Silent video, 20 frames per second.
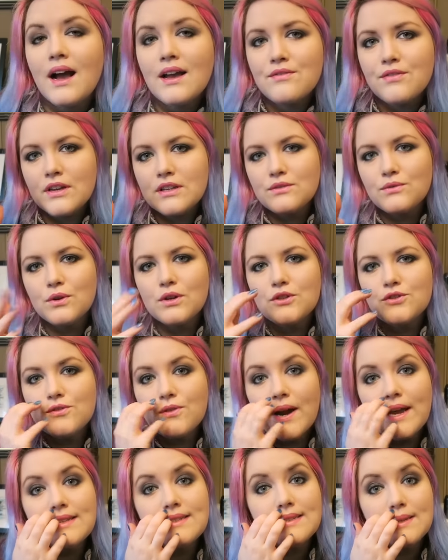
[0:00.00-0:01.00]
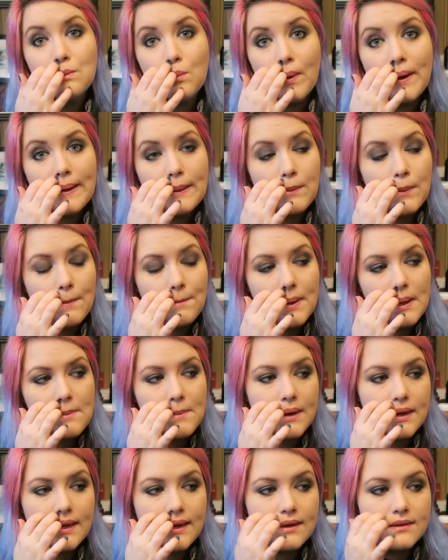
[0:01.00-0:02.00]
I first of all addressed when I would
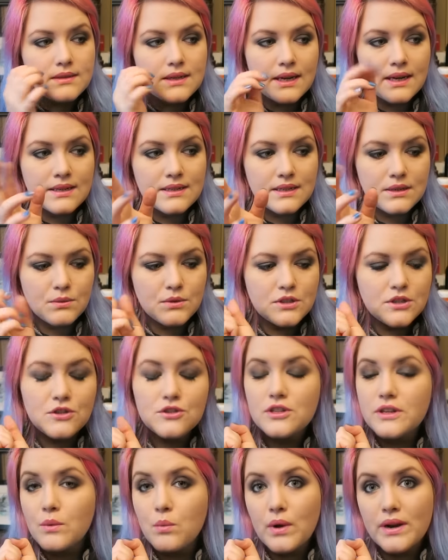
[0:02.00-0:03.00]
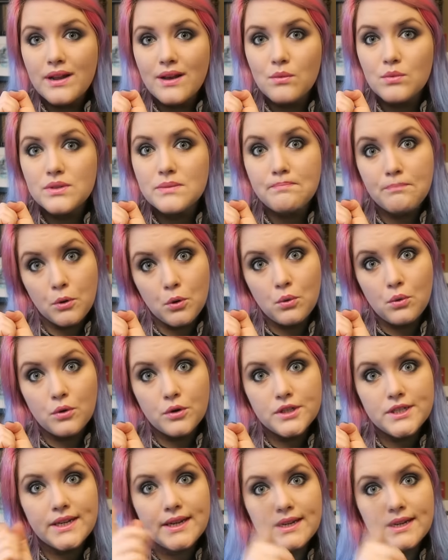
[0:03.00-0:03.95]
bite my nails and it was usually when I was bored